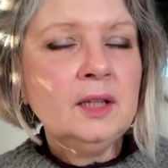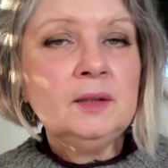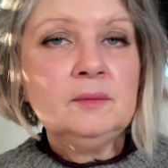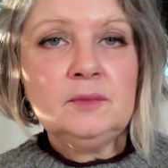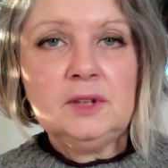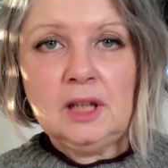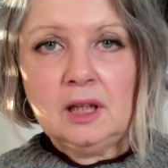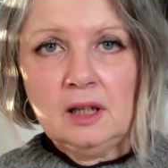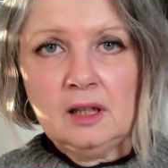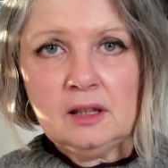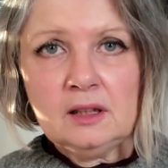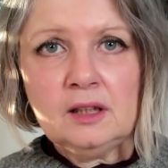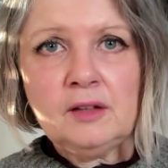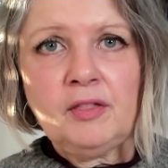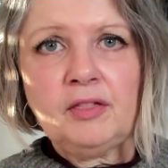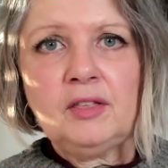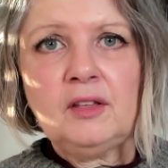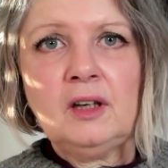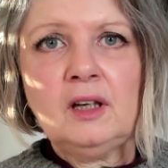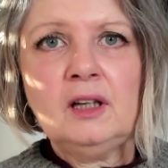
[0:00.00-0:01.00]
The other
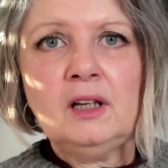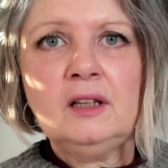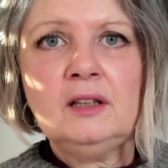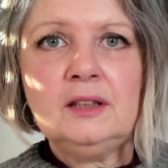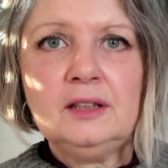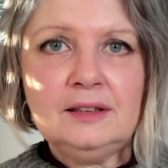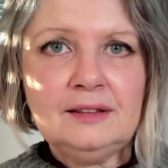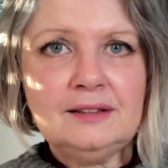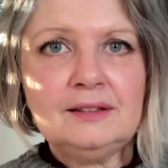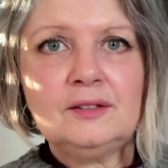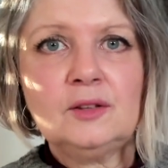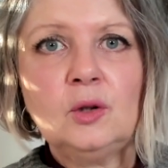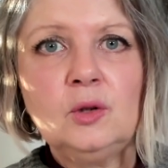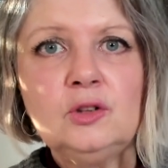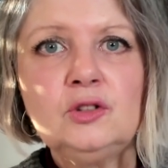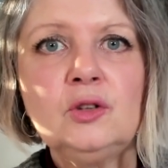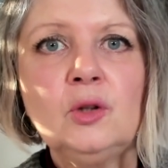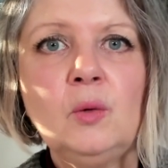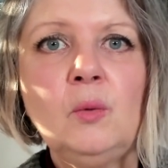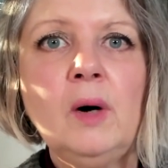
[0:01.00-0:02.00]
thing is
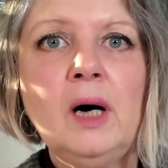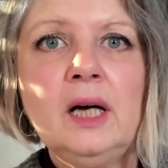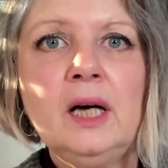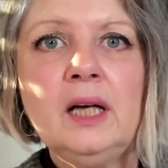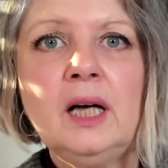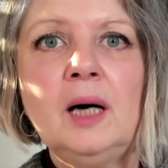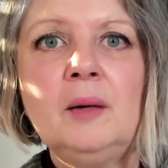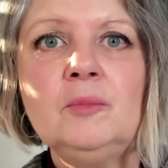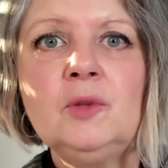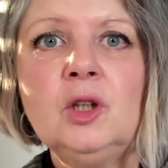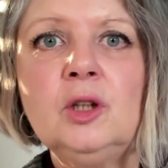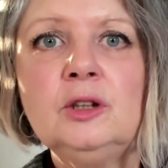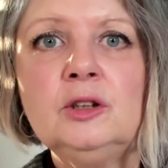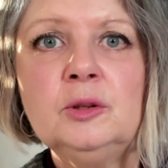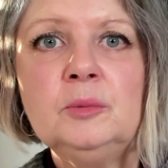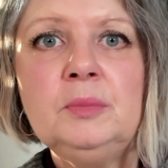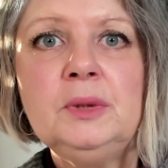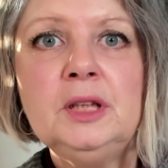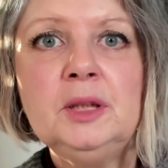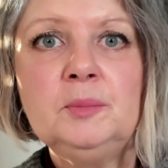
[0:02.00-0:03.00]
also why I'm going to
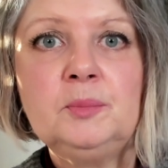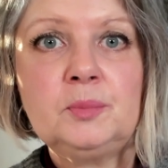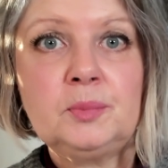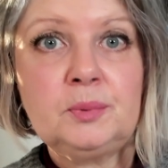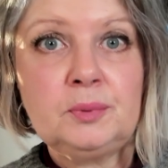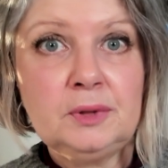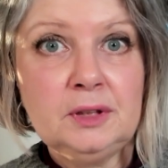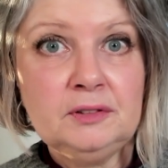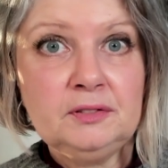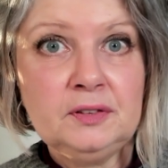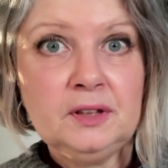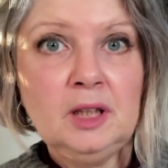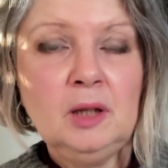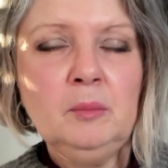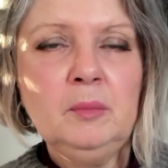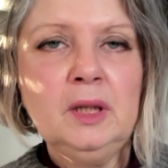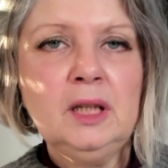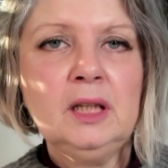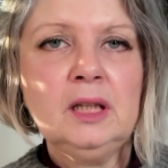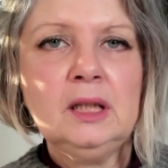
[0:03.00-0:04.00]
be
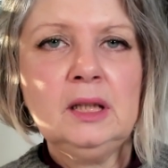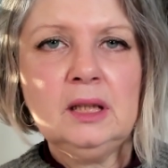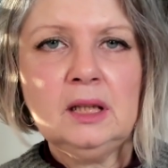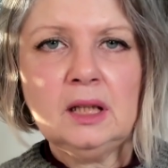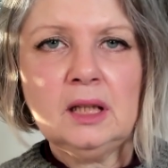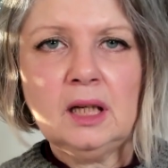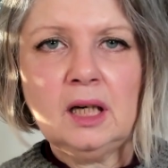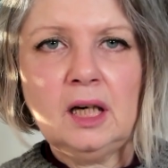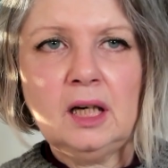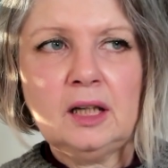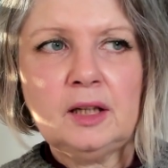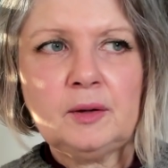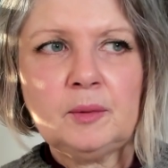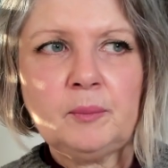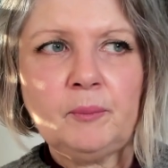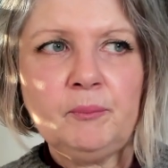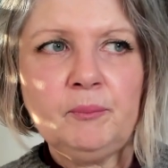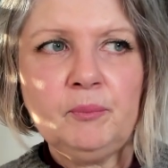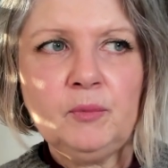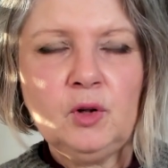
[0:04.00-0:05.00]
pre-filming
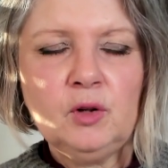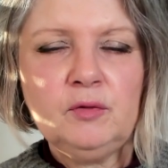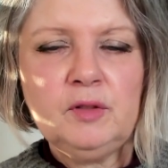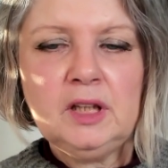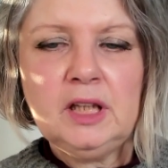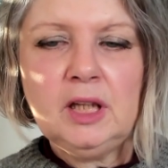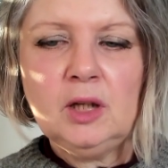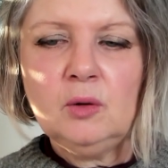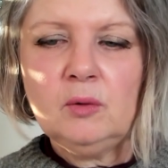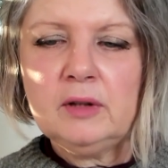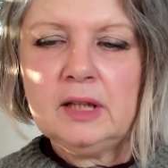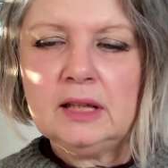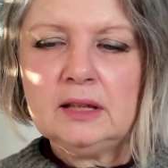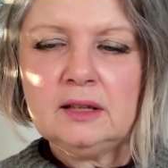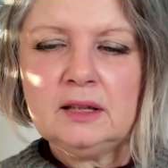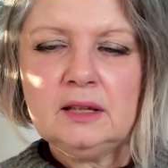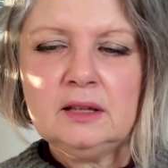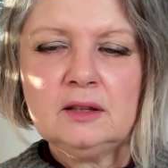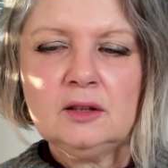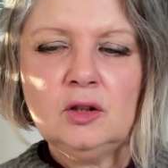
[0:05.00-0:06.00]
the video
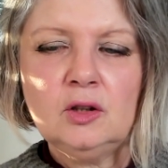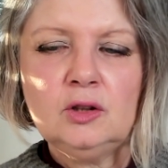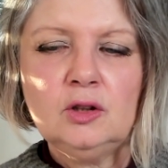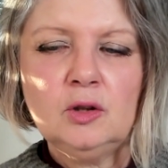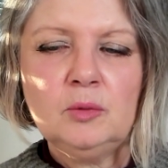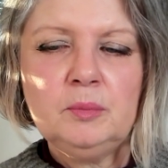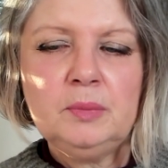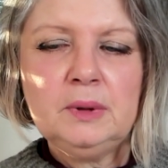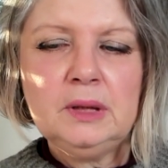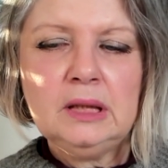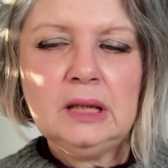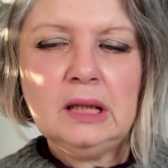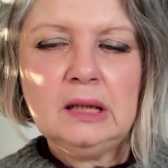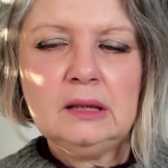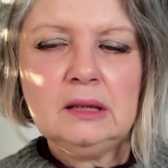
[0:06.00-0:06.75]
that is going to be